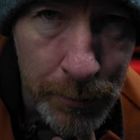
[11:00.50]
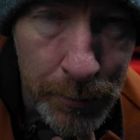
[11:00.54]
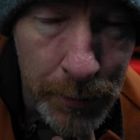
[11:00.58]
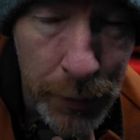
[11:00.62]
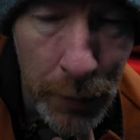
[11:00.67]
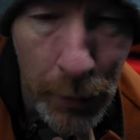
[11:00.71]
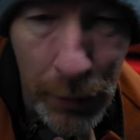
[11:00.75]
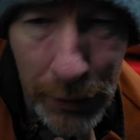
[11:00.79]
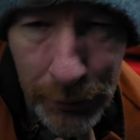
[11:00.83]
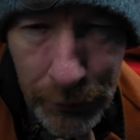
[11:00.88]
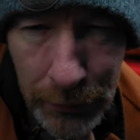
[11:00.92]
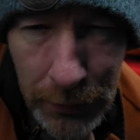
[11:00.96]

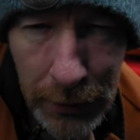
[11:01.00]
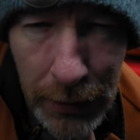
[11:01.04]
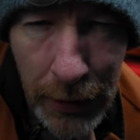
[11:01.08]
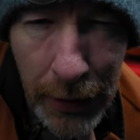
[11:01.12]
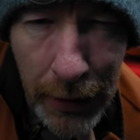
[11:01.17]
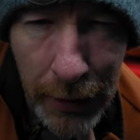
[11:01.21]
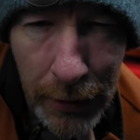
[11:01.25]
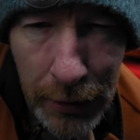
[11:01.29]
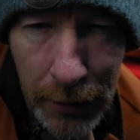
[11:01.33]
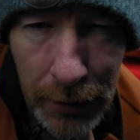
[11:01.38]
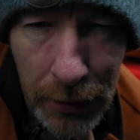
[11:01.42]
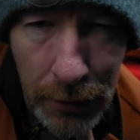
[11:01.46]
But we've a
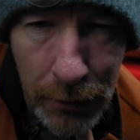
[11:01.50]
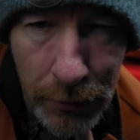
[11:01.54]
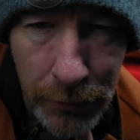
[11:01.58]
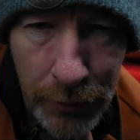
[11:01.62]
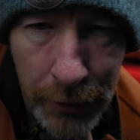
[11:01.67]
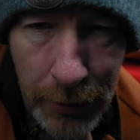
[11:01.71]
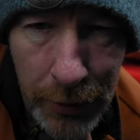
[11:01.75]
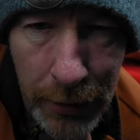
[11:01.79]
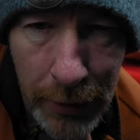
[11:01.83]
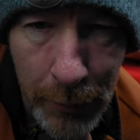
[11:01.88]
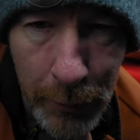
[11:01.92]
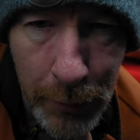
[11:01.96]
lot of
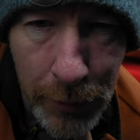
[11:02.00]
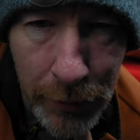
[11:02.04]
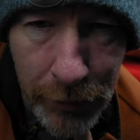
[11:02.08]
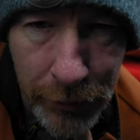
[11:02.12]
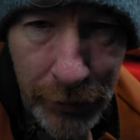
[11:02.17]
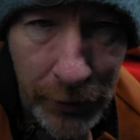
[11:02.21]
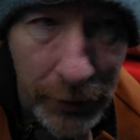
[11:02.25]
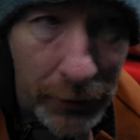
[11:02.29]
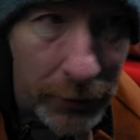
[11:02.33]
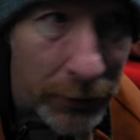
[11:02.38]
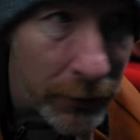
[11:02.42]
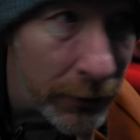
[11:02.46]
cloud, and
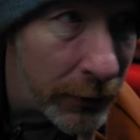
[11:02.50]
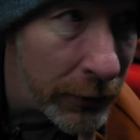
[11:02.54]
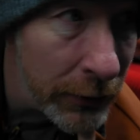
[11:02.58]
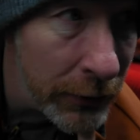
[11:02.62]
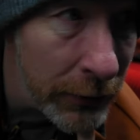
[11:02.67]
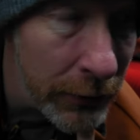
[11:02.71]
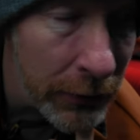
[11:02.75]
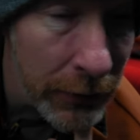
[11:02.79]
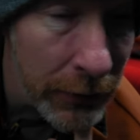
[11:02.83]
particularly